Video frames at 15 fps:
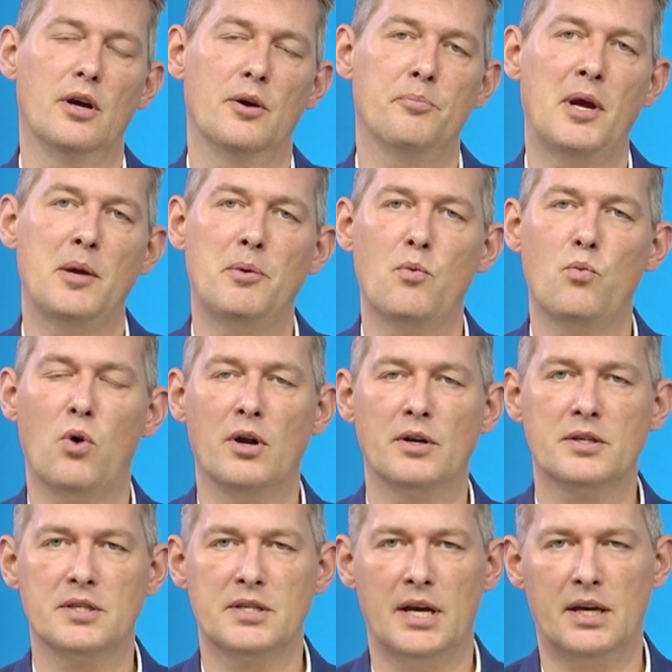maybe
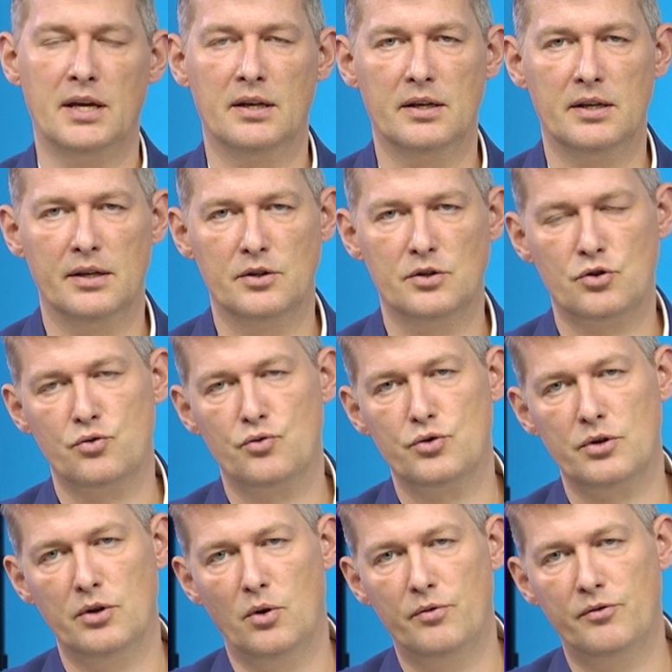1 second is too
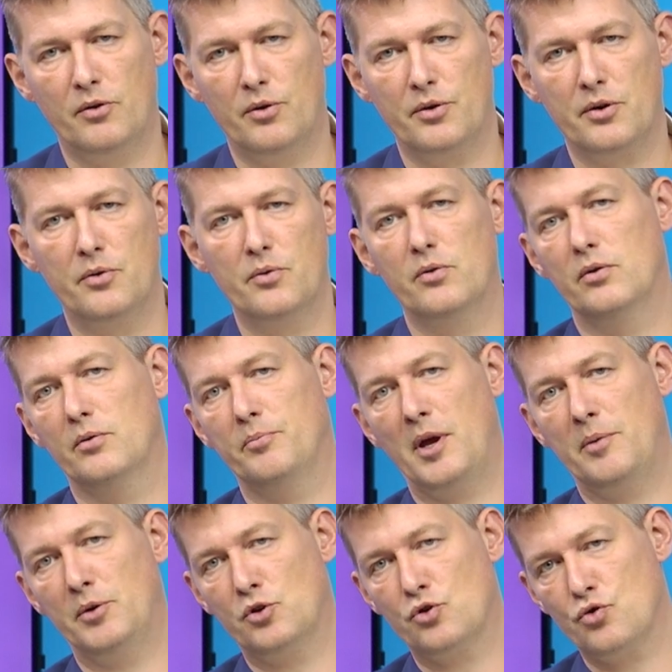slow for you,
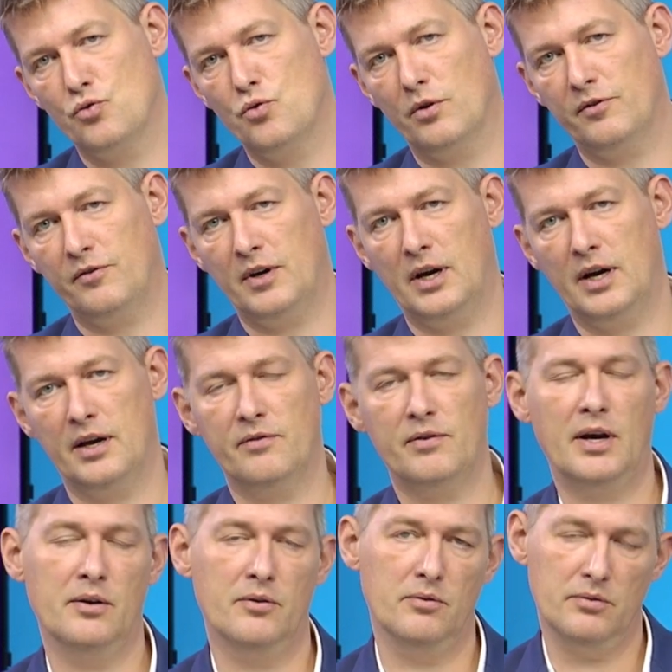maybe 2 or 5,
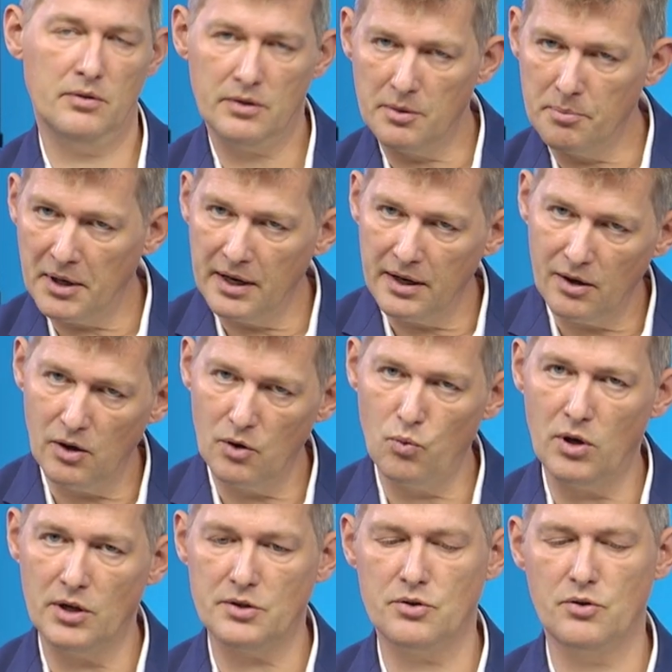depending on
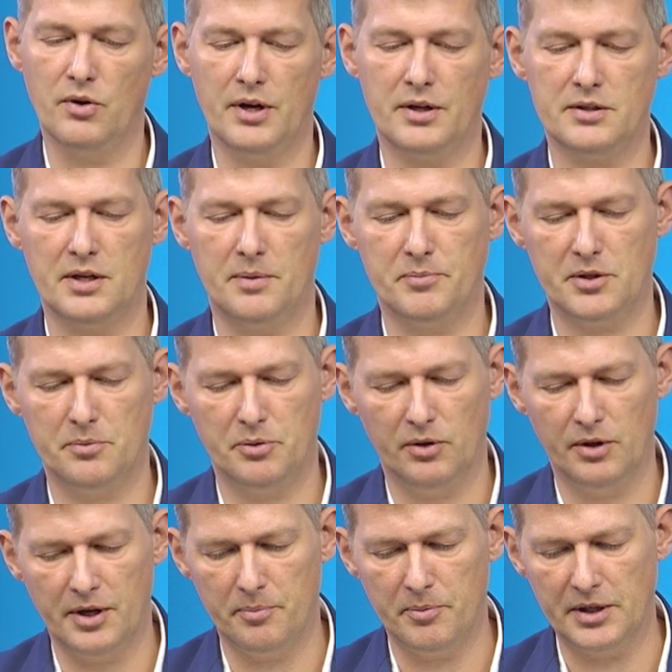what's your acceptable
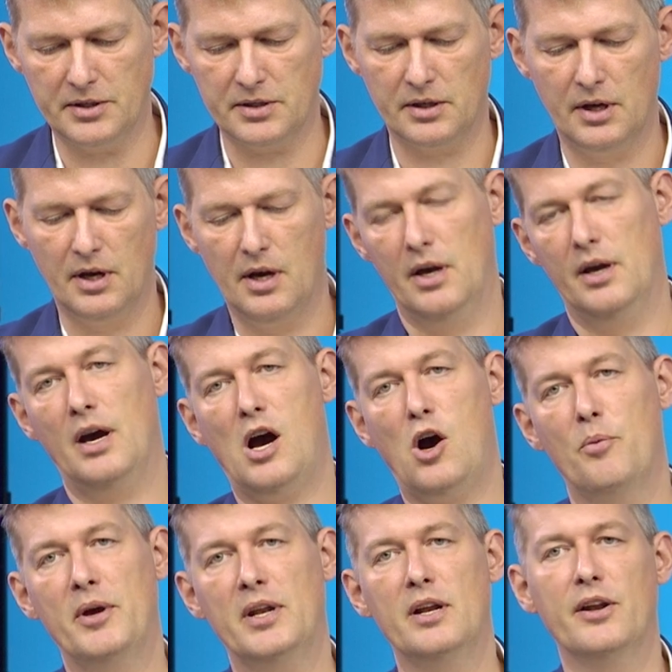limits.
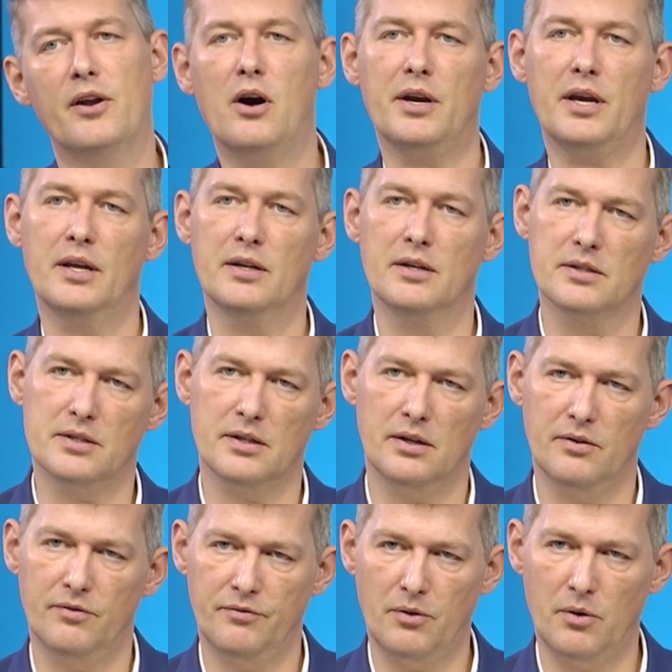How many logins
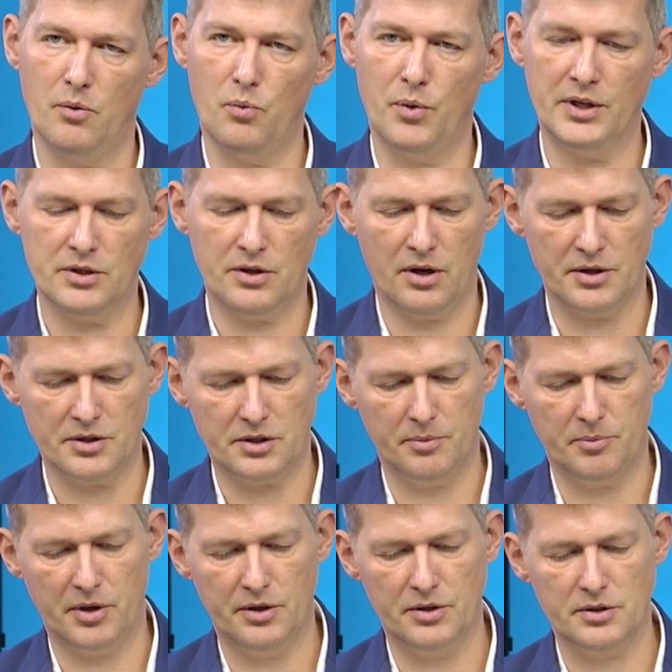for which
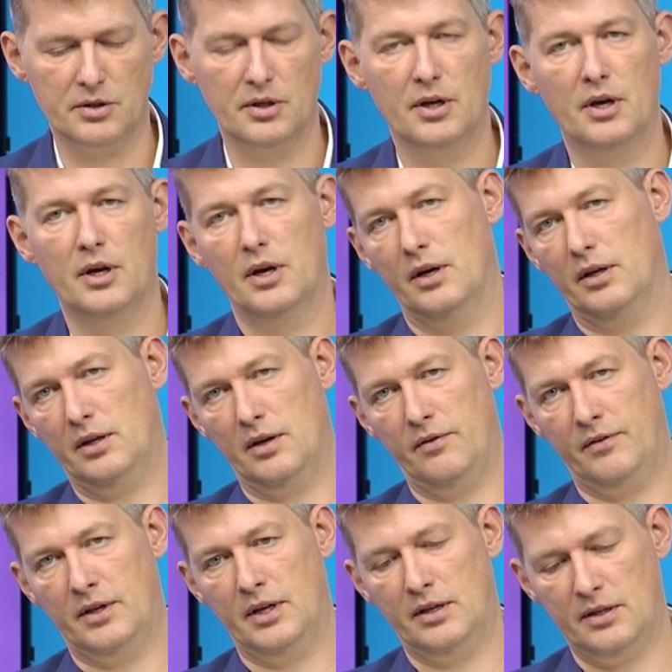customers
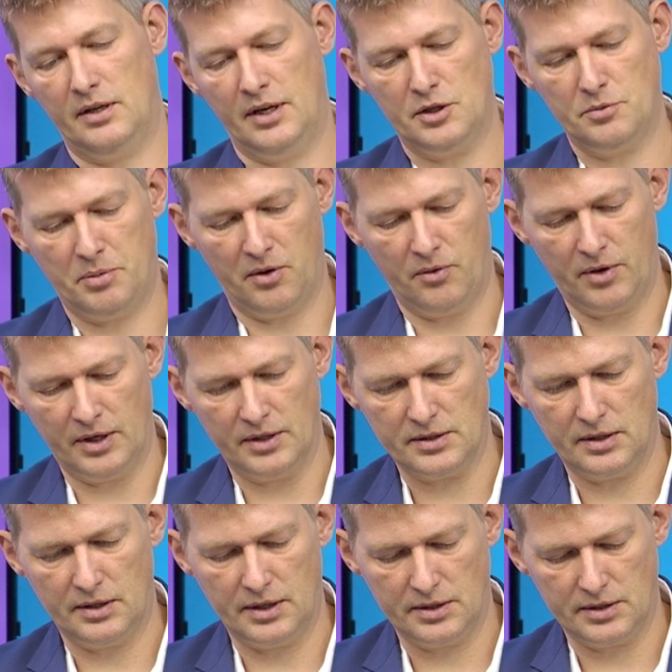did experience
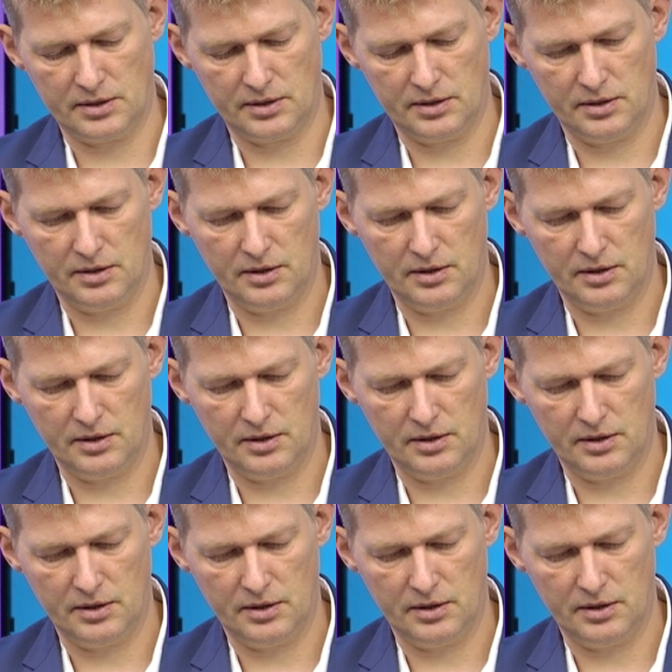this.